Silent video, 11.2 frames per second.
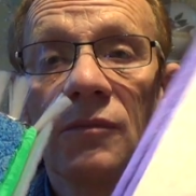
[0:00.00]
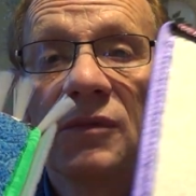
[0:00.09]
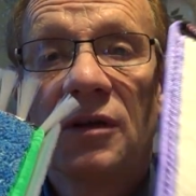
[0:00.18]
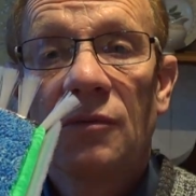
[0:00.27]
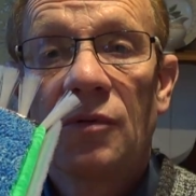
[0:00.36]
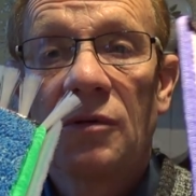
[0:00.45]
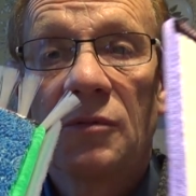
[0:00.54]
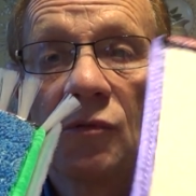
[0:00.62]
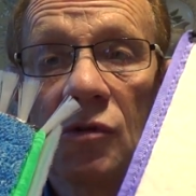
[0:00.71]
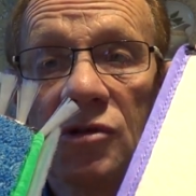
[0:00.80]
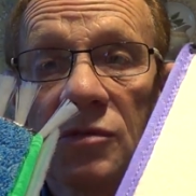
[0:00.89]
you know put them
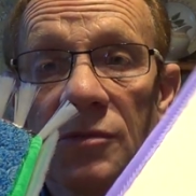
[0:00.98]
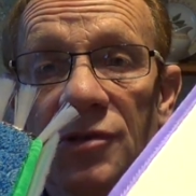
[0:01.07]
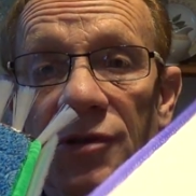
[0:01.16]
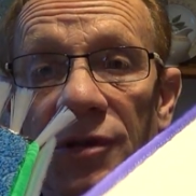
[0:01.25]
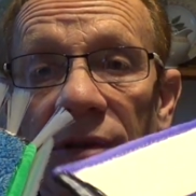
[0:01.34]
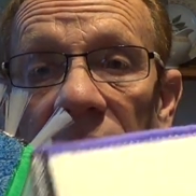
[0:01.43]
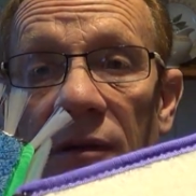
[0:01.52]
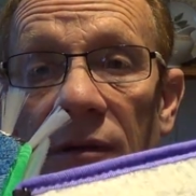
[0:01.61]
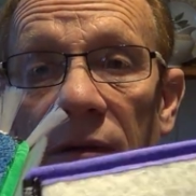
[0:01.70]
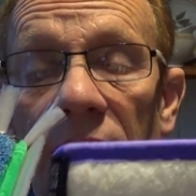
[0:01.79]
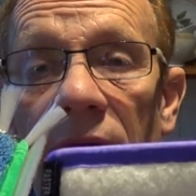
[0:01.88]
in the washing machine
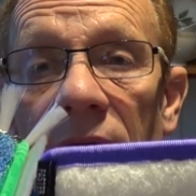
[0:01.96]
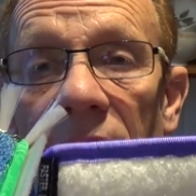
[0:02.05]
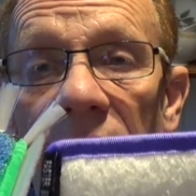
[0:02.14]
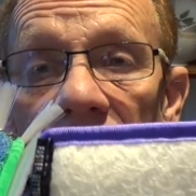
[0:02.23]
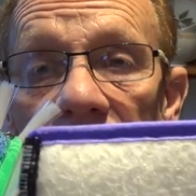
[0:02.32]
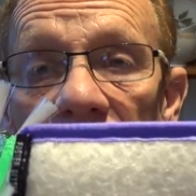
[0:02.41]
get them